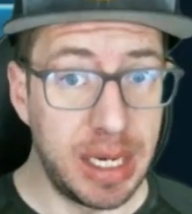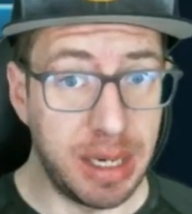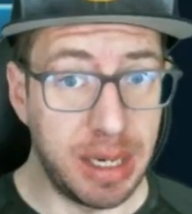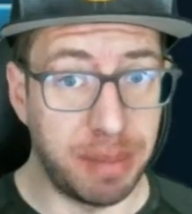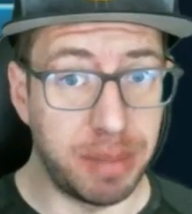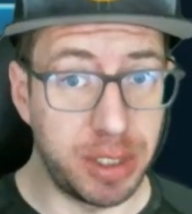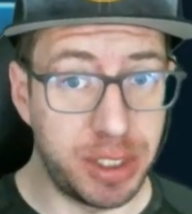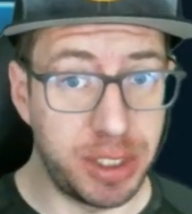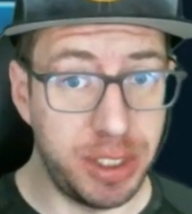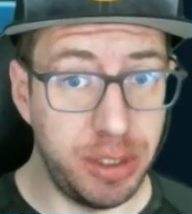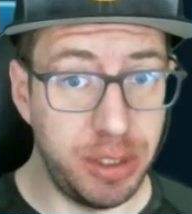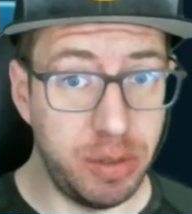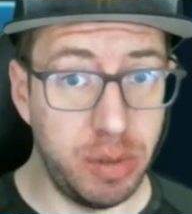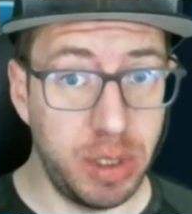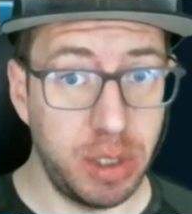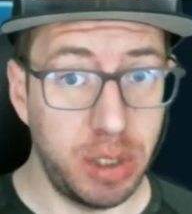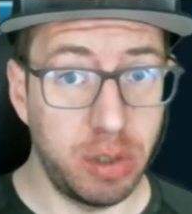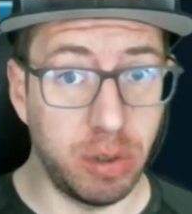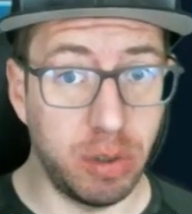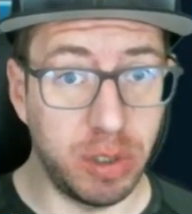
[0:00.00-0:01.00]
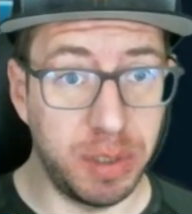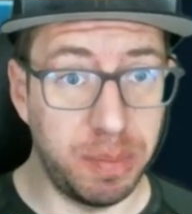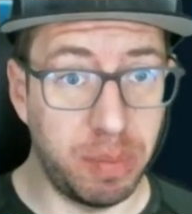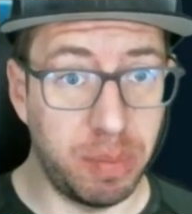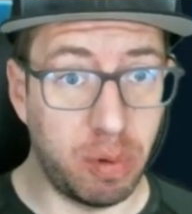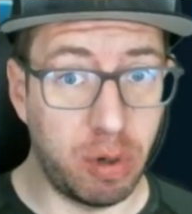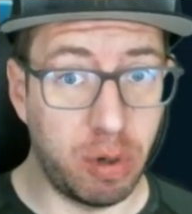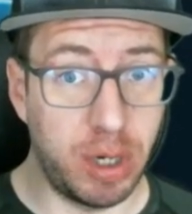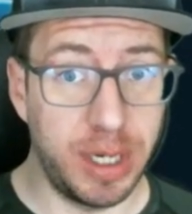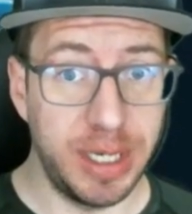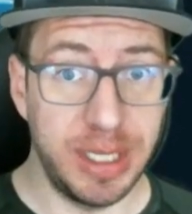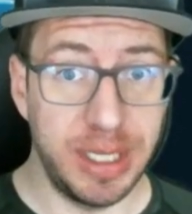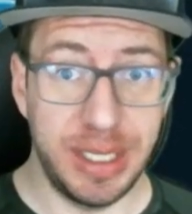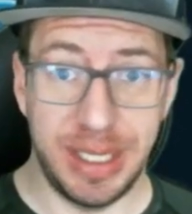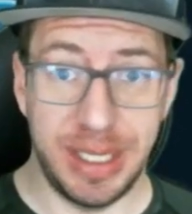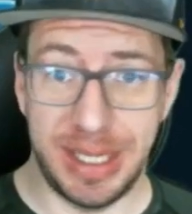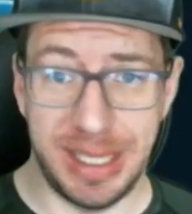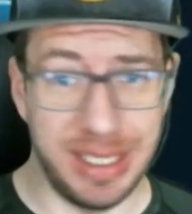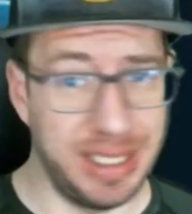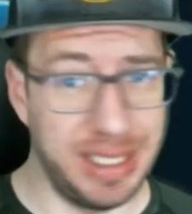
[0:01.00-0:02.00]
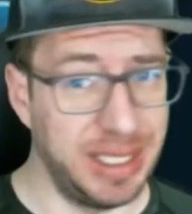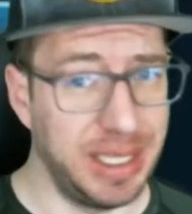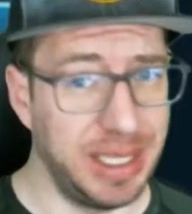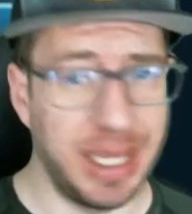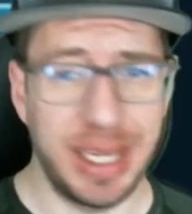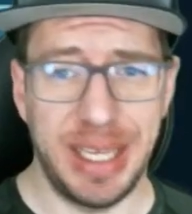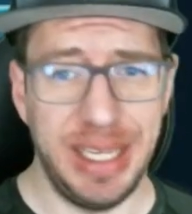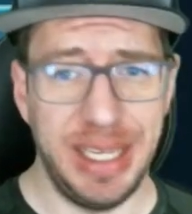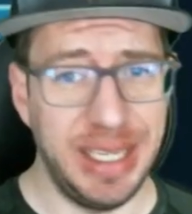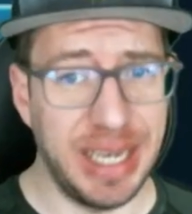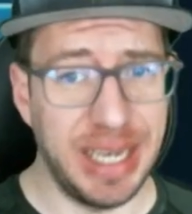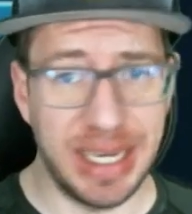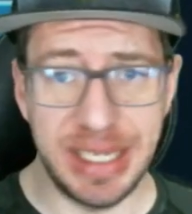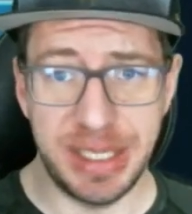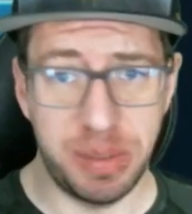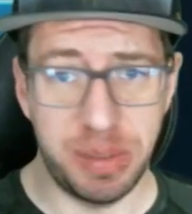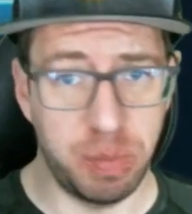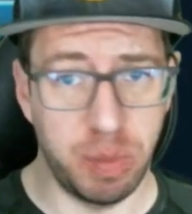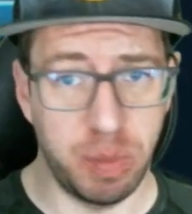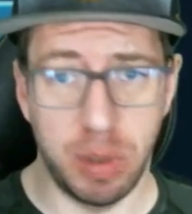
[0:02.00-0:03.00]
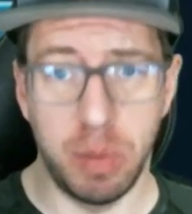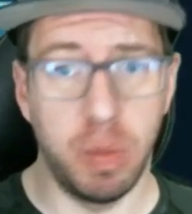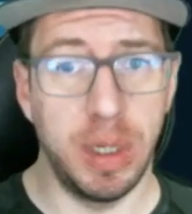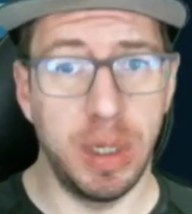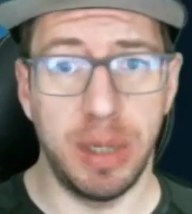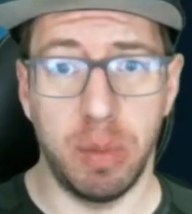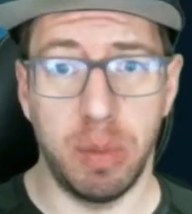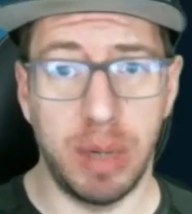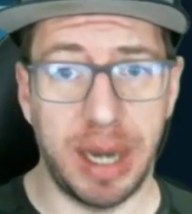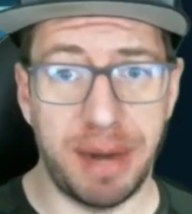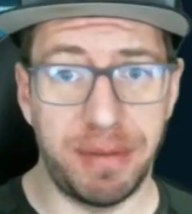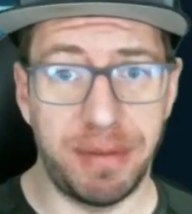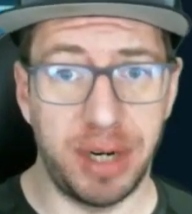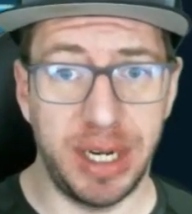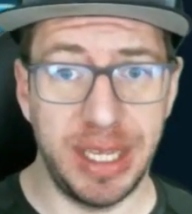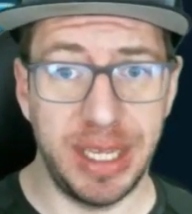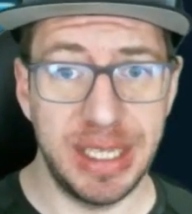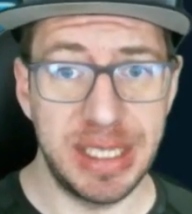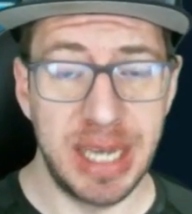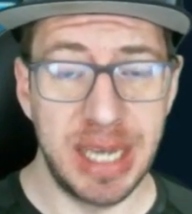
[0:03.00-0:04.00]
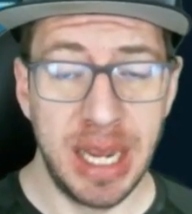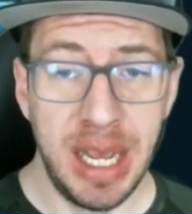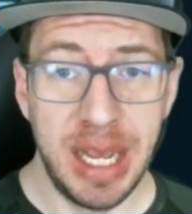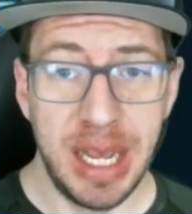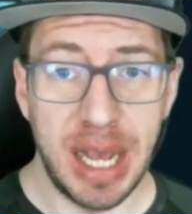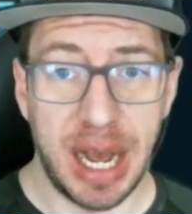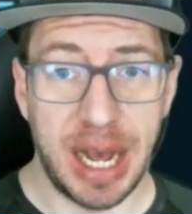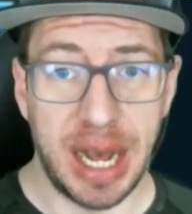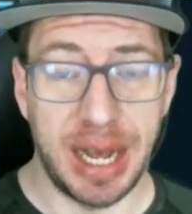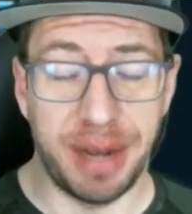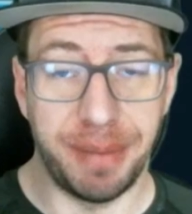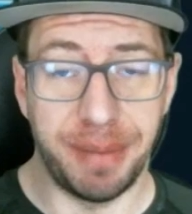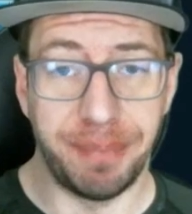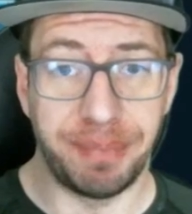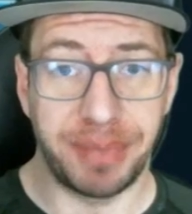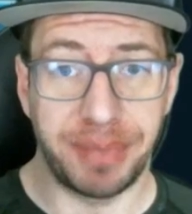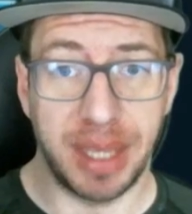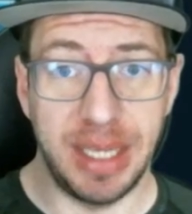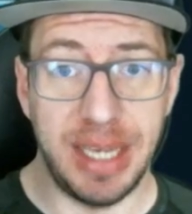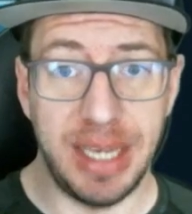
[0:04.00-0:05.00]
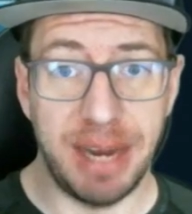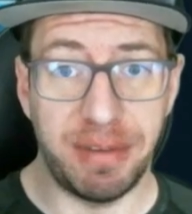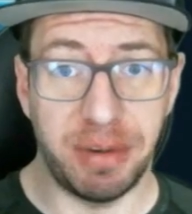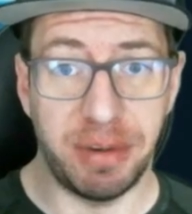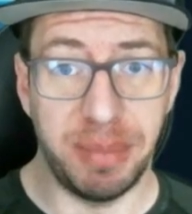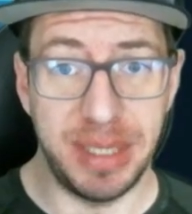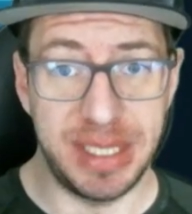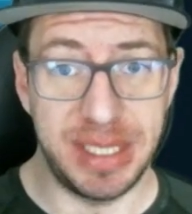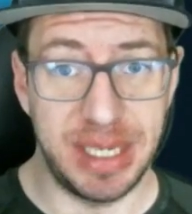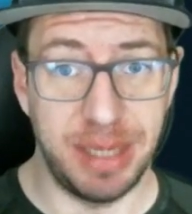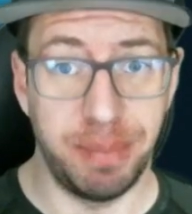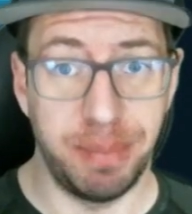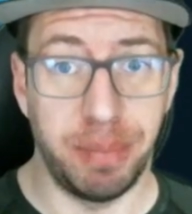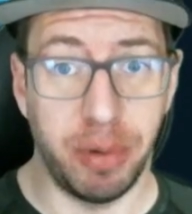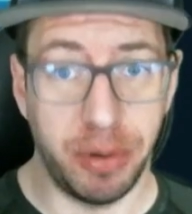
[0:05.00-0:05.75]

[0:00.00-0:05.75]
Number two, golden board, the lucky dice, whatever it is, never miss it.